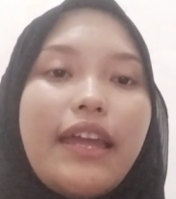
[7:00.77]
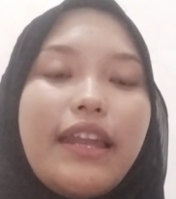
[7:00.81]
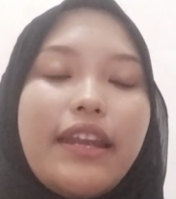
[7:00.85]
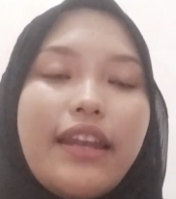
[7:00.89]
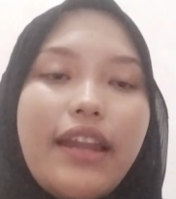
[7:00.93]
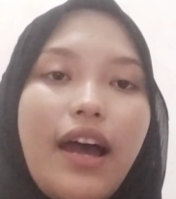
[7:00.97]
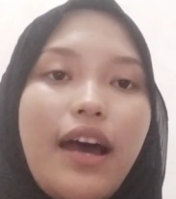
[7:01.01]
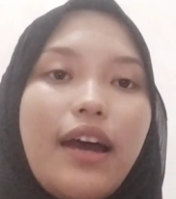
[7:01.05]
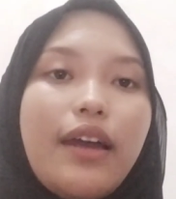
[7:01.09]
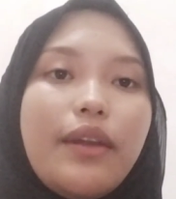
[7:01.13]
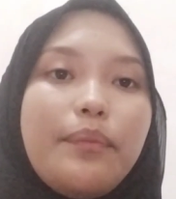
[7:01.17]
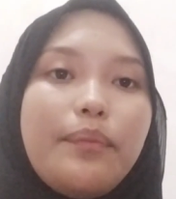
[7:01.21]

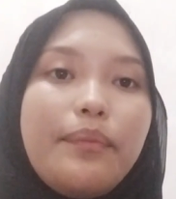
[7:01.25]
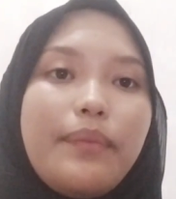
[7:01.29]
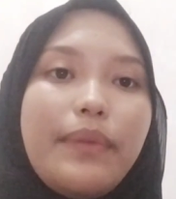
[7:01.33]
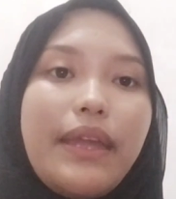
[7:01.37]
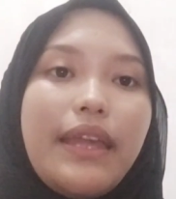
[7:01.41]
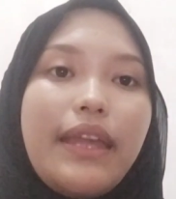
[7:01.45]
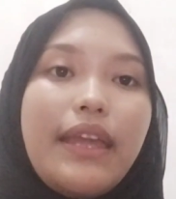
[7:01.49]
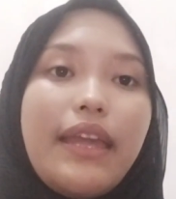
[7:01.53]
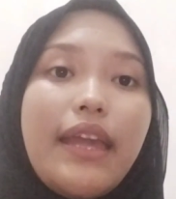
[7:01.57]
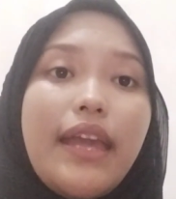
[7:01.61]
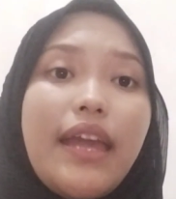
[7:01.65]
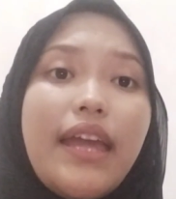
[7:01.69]
cannot
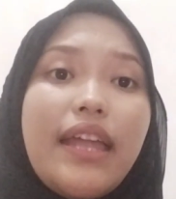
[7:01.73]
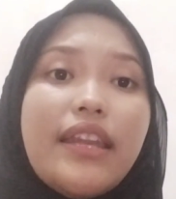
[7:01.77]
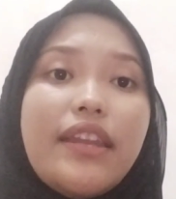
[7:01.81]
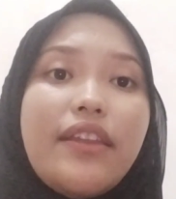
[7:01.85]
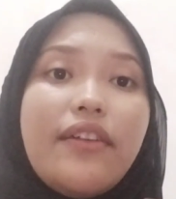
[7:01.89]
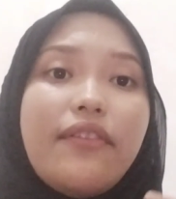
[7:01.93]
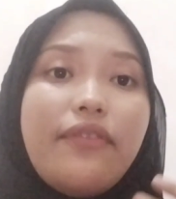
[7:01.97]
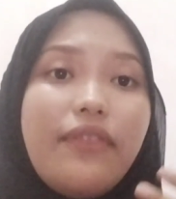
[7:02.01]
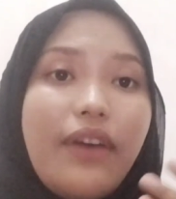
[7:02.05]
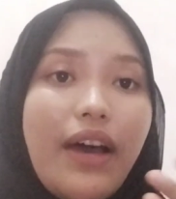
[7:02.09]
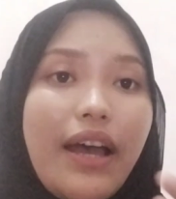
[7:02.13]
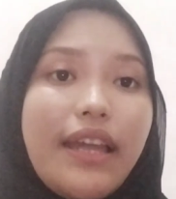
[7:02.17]
be
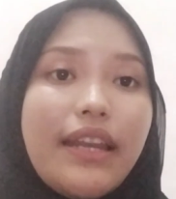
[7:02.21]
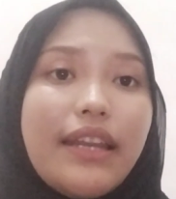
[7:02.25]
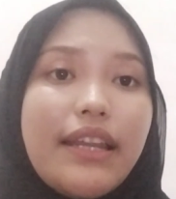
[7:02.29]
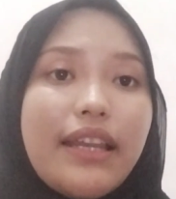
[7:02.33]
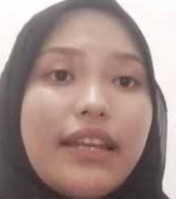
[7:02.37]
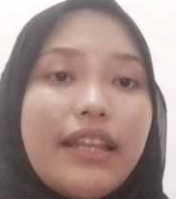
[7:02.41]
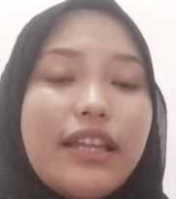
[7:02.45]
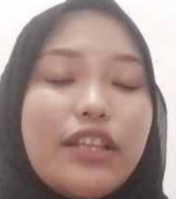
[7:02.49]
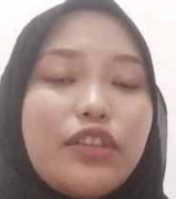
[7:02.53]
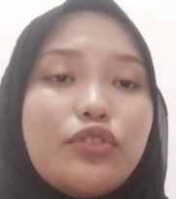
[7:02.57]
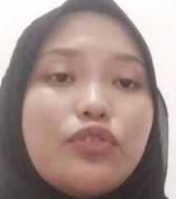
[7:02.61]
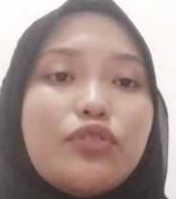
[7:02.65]

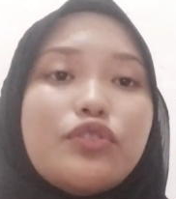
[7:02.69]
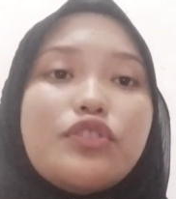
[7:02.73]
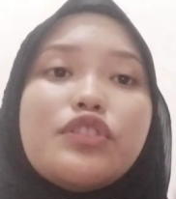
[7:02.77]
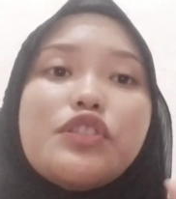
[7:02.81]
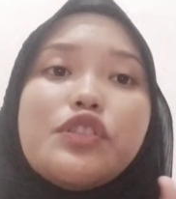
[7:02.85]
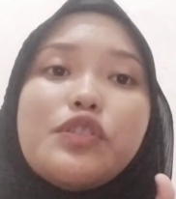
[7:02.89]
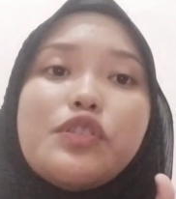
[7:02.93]
divided into